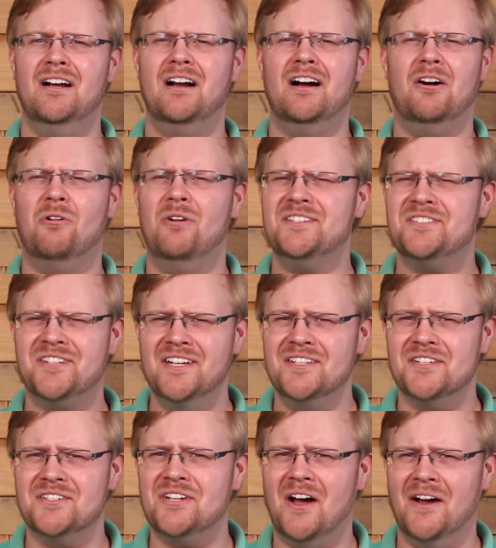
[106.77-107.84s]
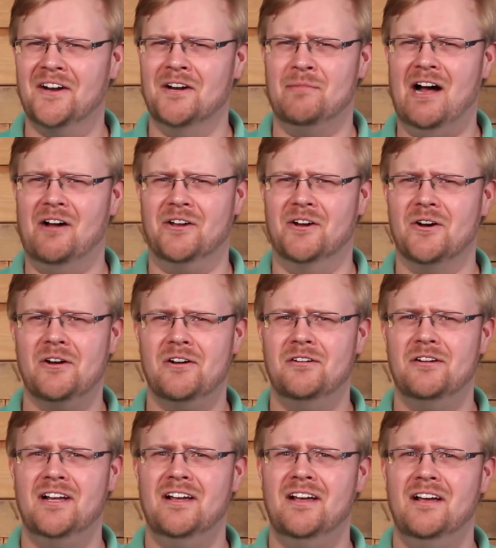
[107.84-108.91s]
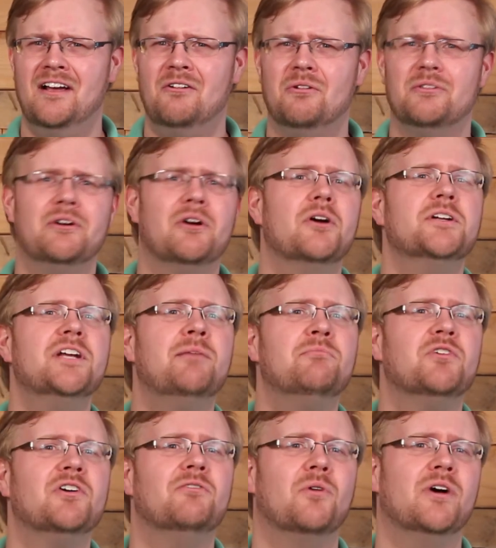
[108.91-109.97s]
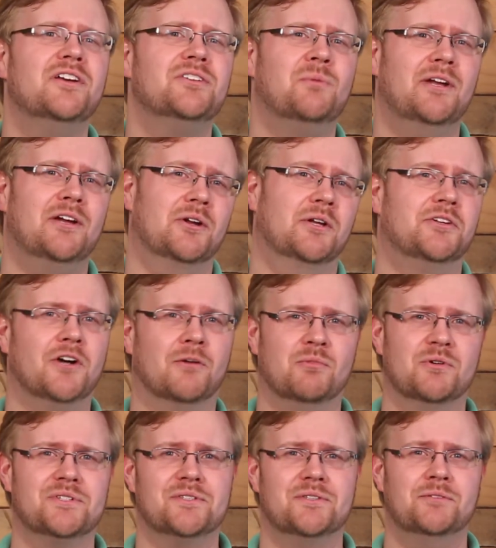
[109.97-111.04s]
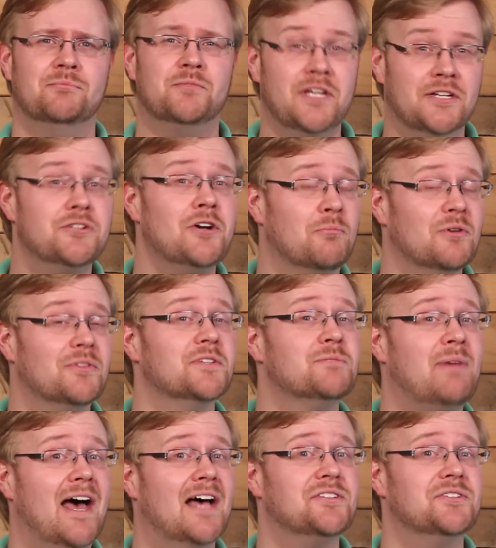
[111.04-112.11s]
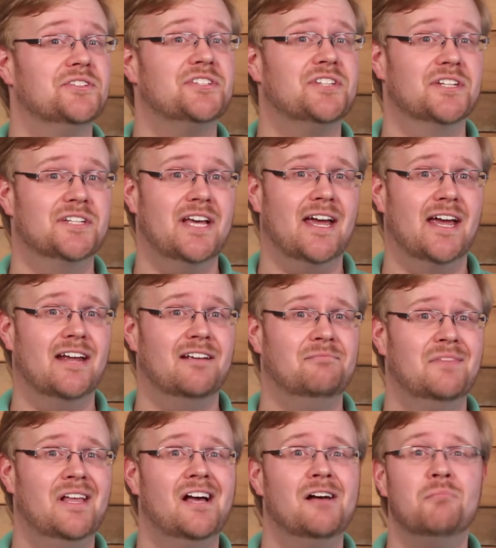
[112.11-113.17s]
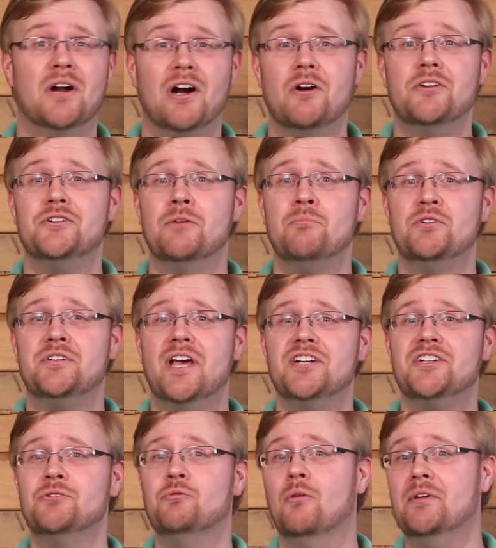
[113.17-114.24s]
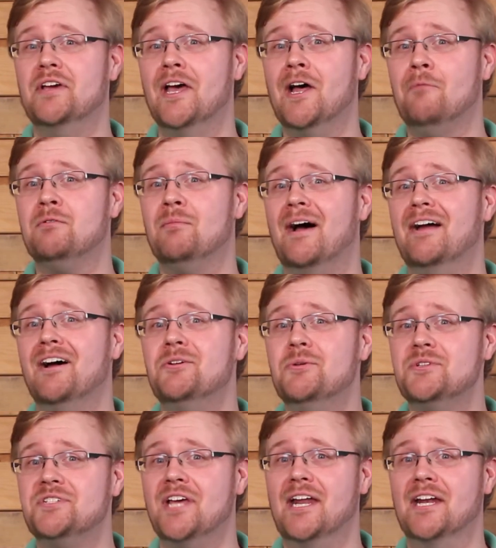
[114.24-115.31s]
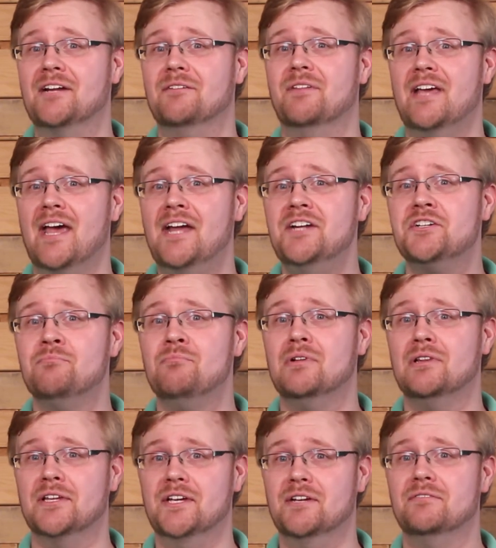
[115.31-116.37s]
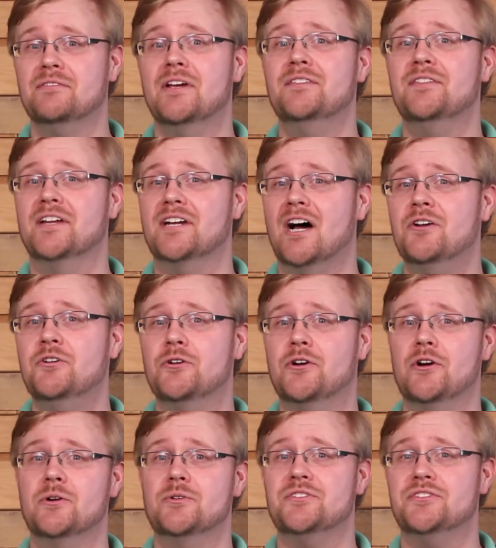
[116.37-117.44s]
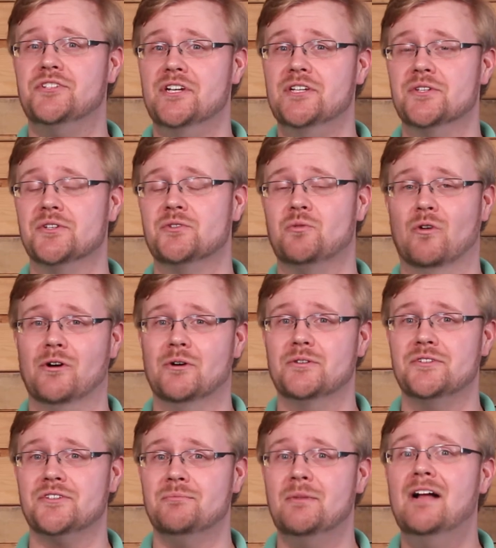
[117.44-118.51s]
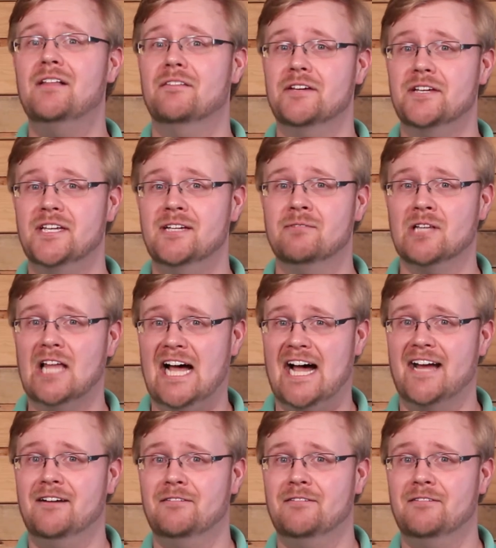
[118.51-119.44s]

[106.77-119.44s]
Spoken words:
What's Jesus talking about here? Well, there are a number of ways we could interpret this passage today, but our interpretation will be helped by understanding the ancient belief that undergirds Jesus' words. The evil eye.